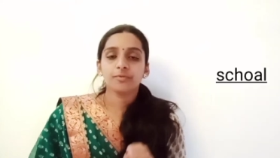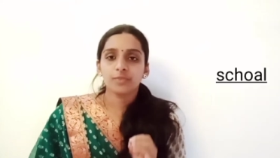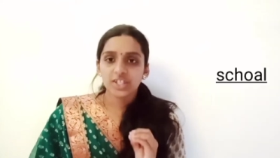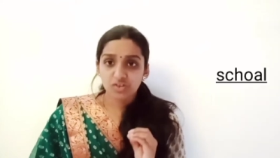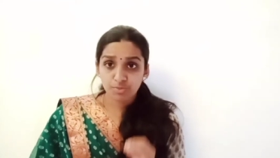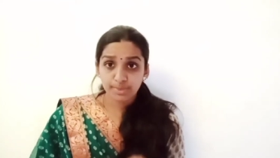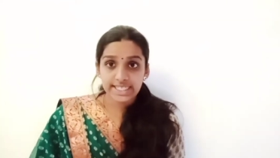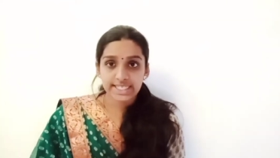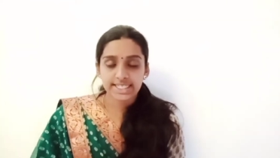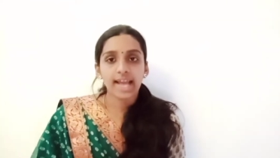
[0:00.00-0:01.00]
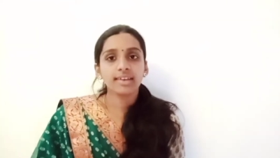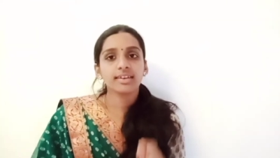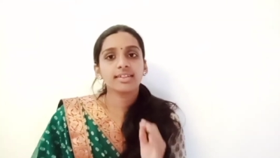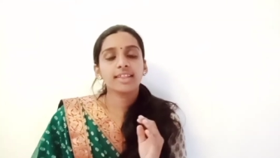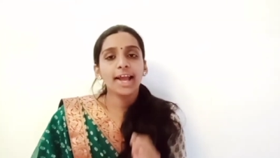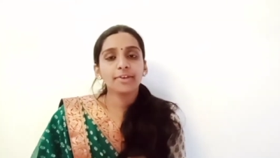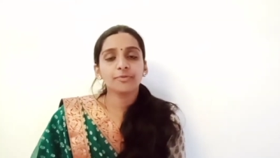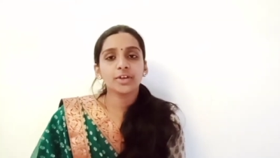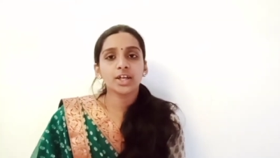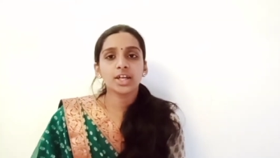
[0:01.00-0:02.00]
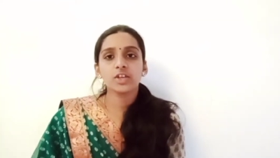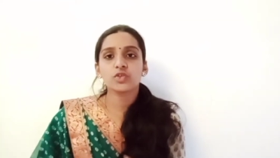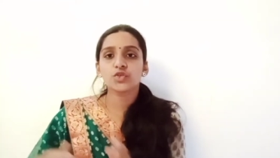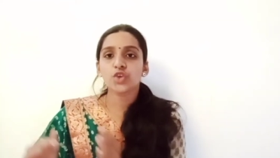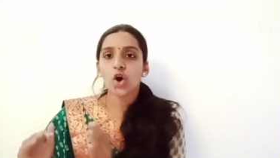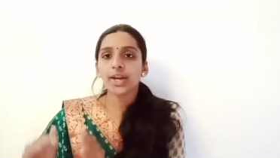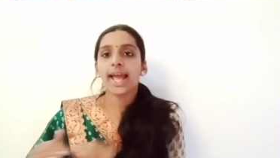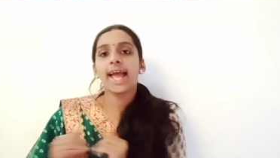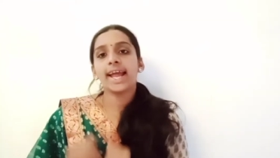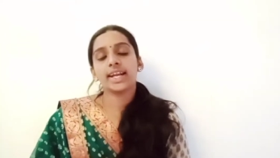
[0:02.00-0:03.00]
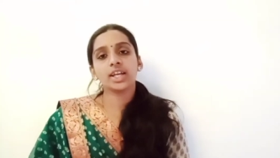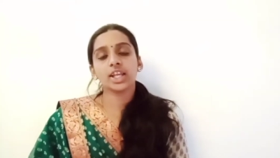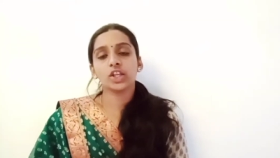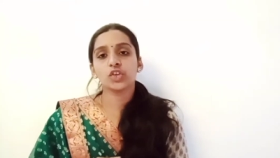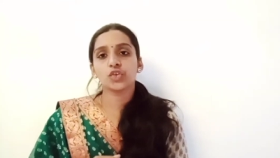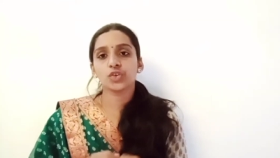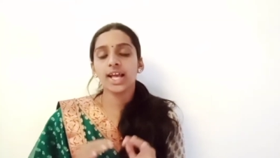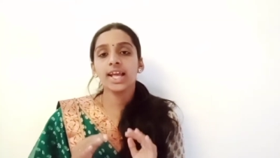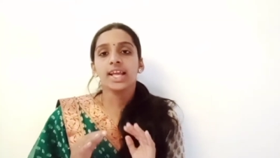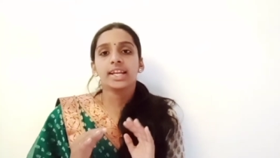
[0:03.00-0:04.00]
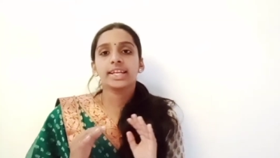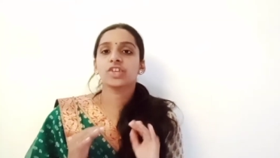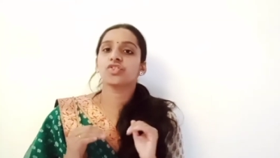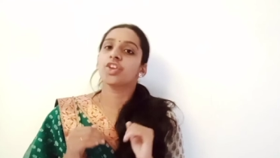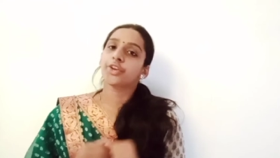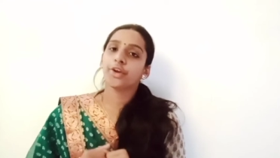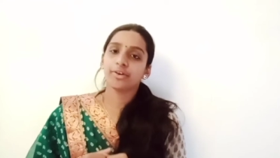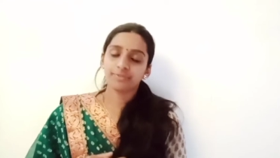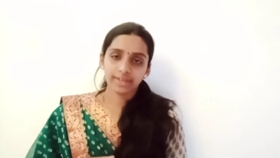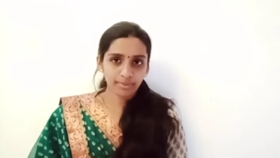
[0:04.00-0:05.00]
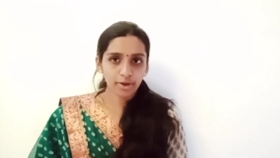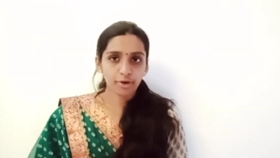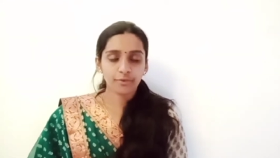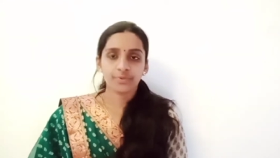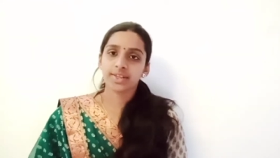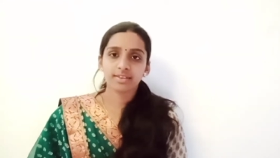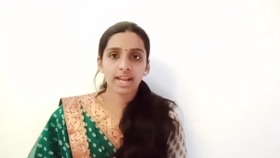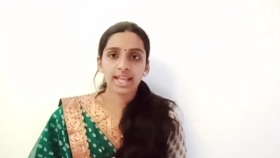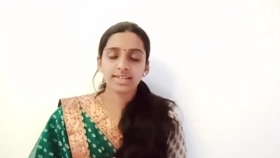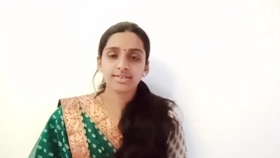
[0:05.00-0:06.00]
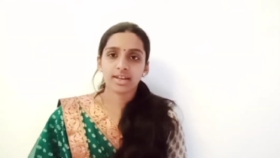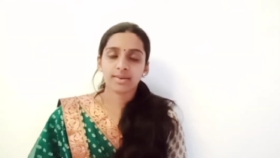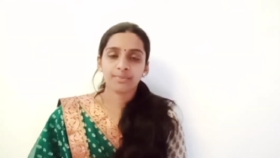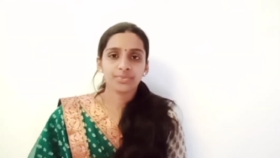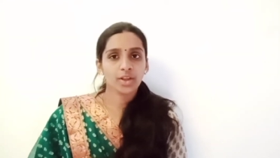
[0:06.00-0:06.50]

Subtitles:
Which means that that word is not added into the dictionary of LibreOffice Writer.